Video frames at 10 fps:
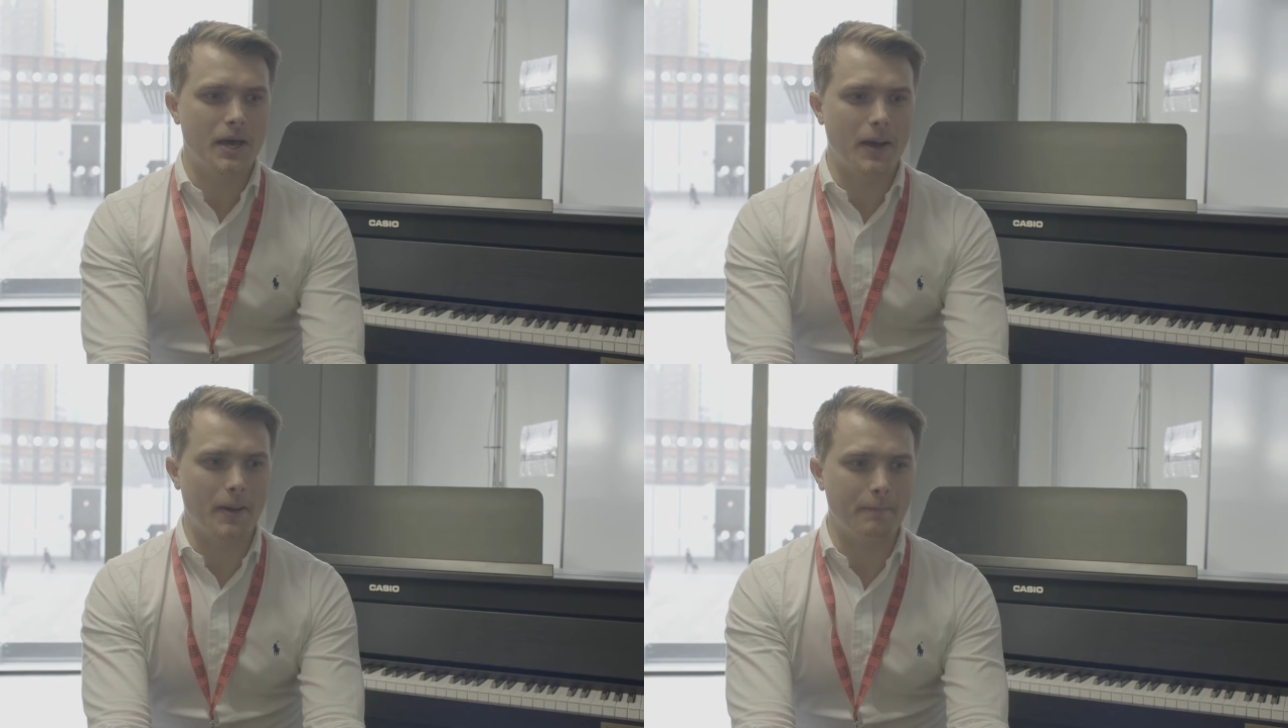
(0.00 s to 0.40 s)

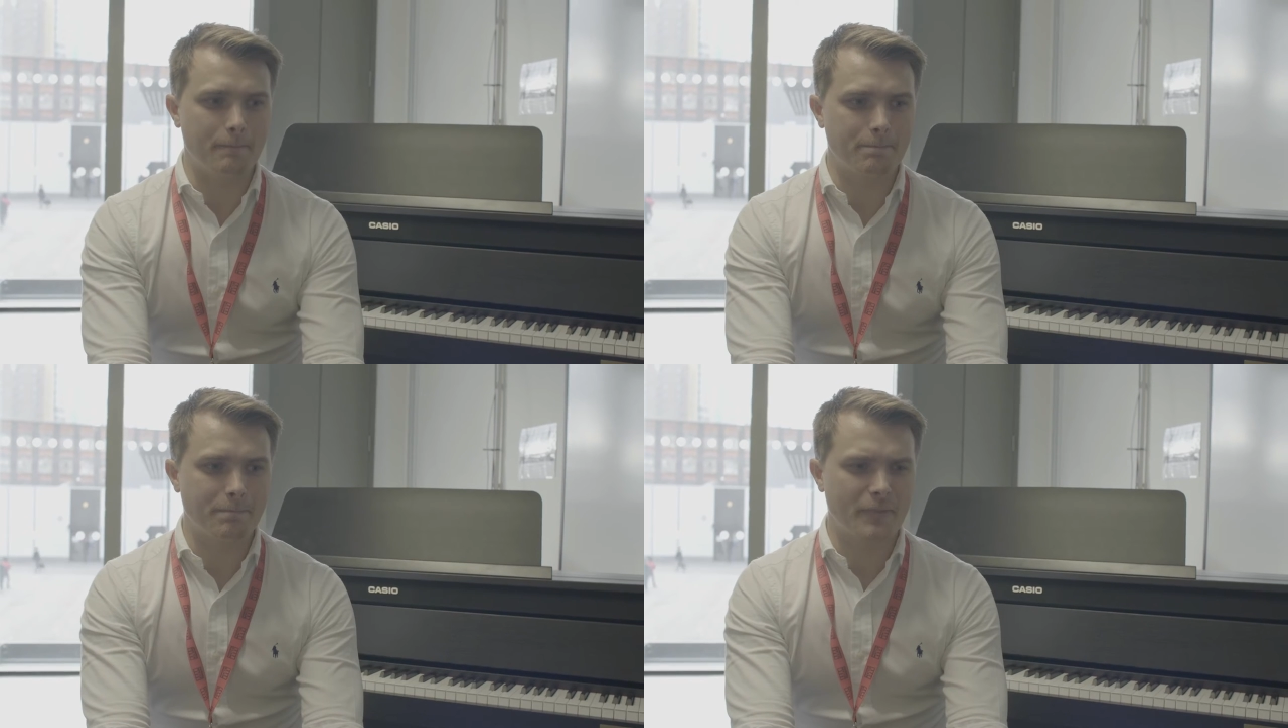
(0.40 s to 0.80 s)
And
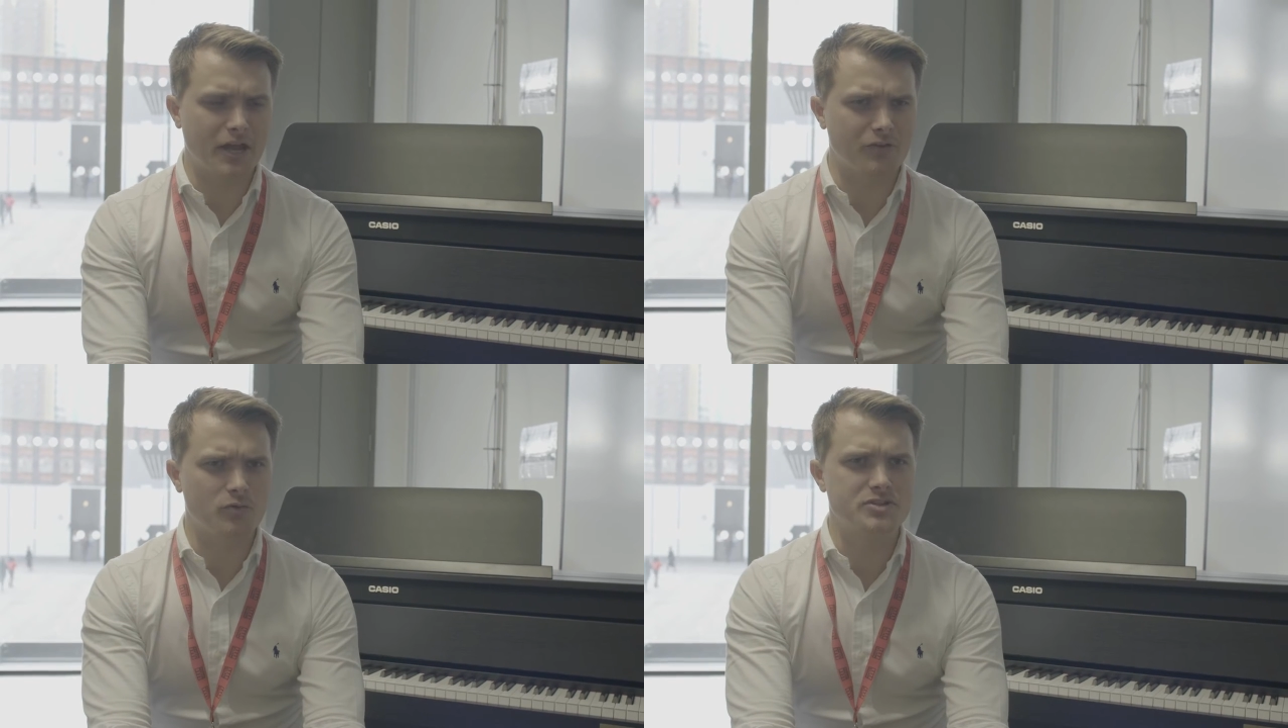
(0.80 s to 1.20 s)

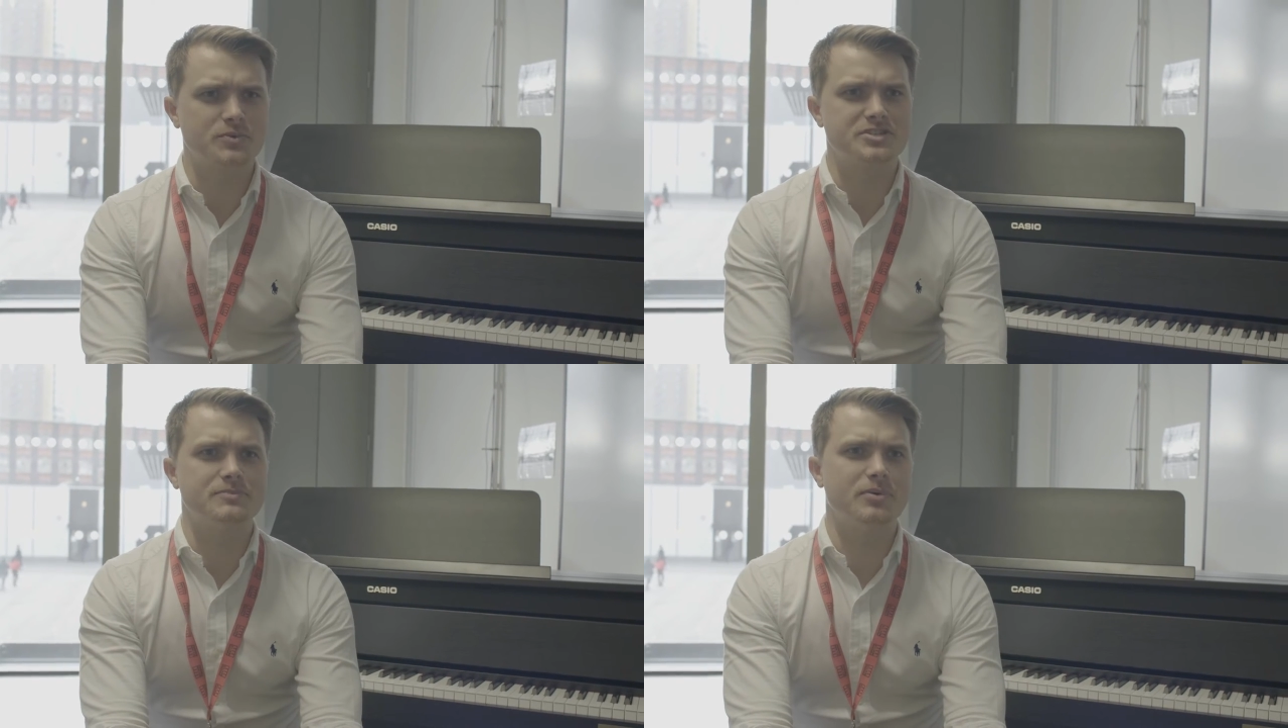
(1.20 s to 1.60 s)
I've always
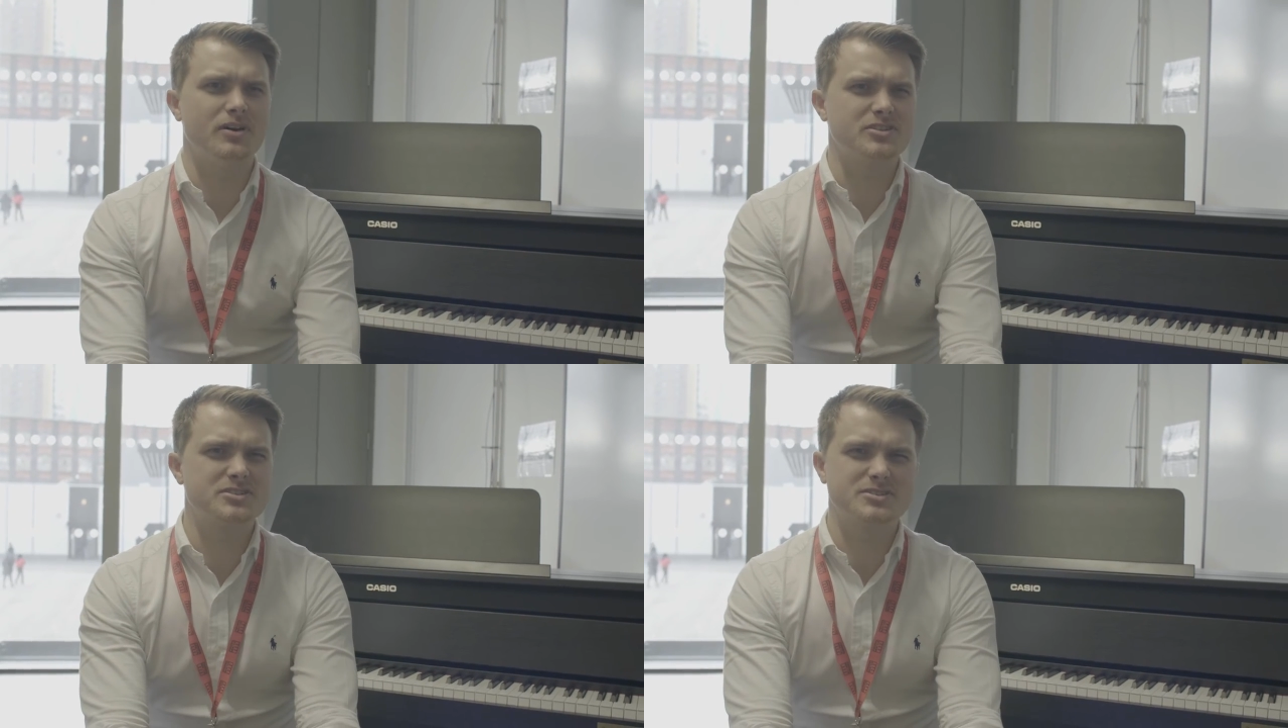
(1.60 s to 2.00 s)
wanted to
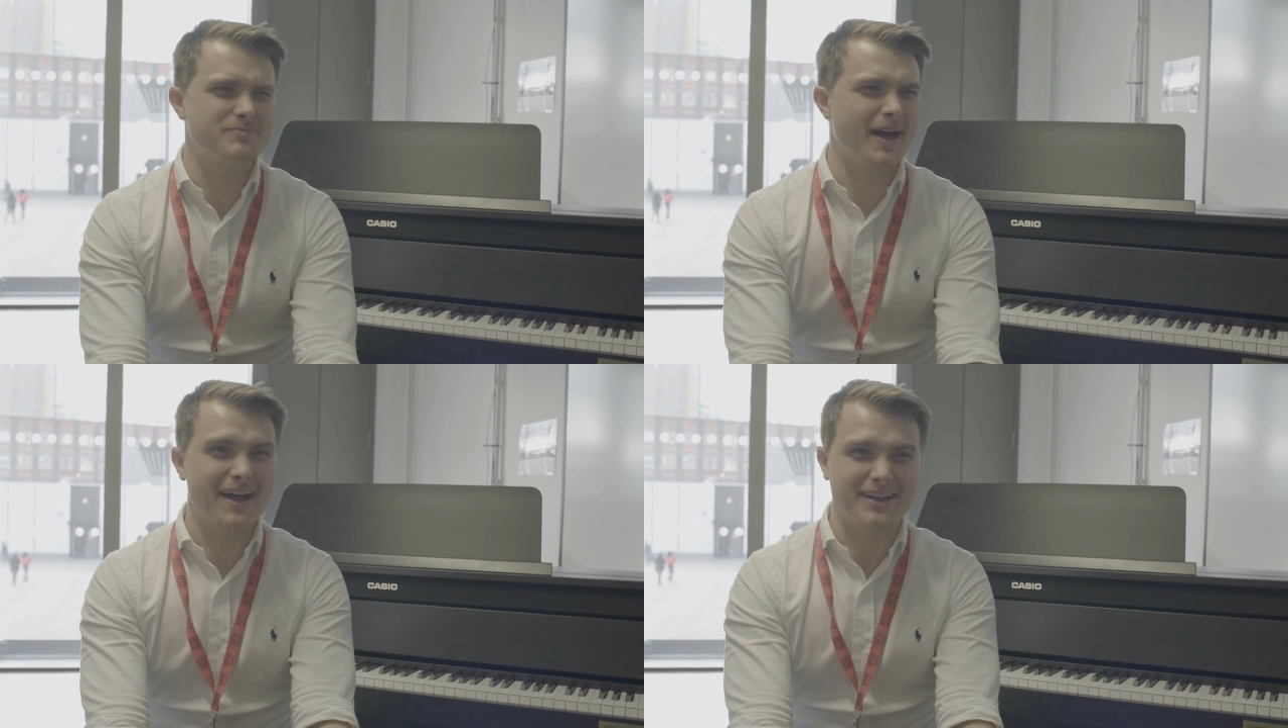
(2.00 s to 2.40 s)
pass
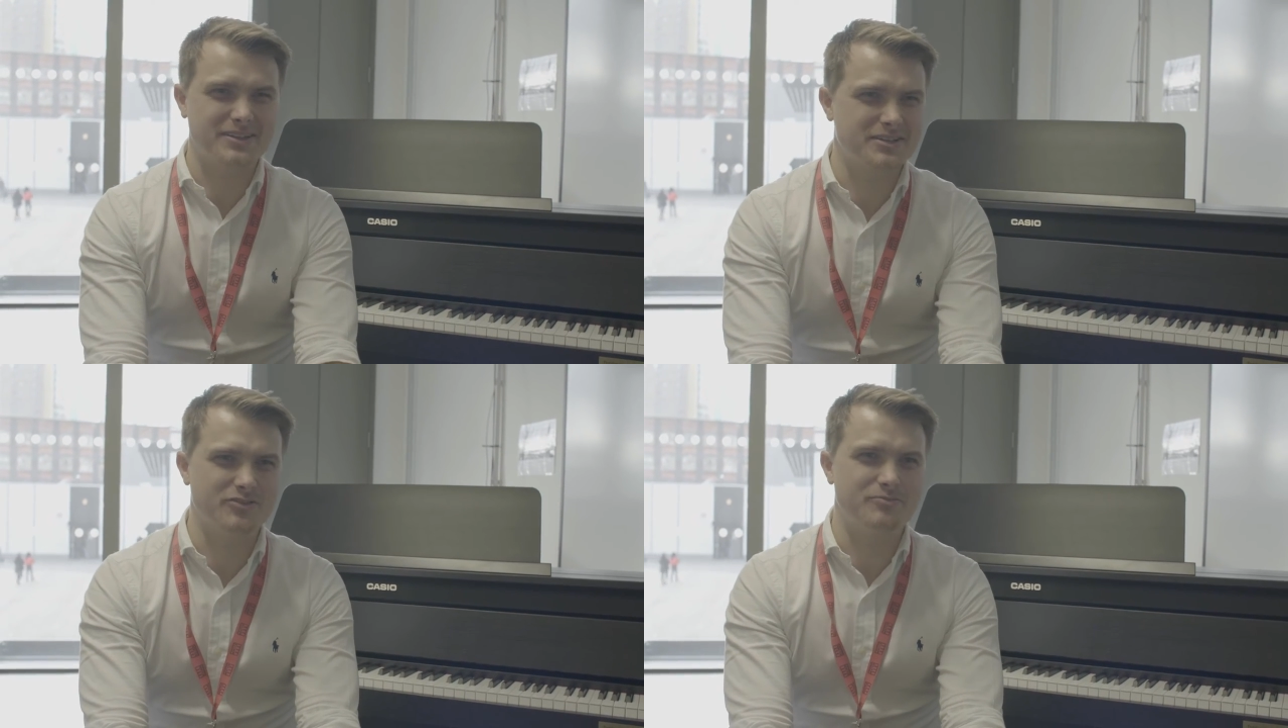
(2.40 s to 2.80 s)

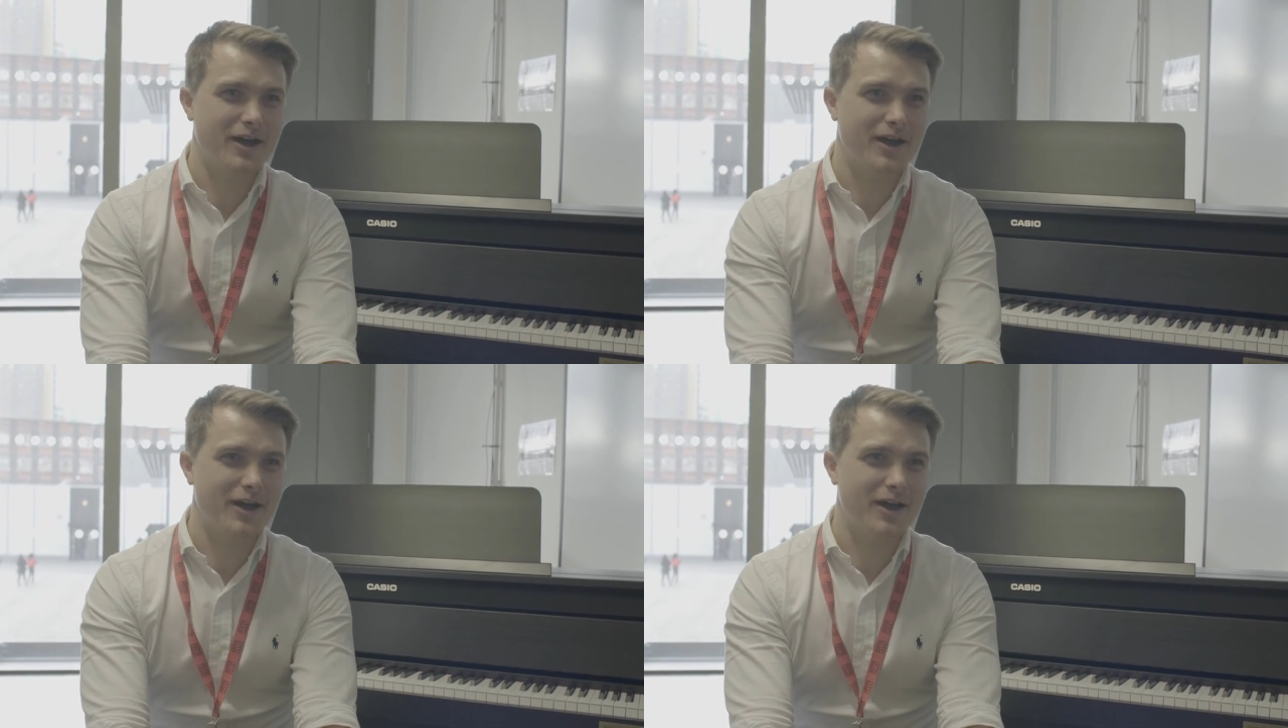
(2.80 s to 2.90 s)
back, give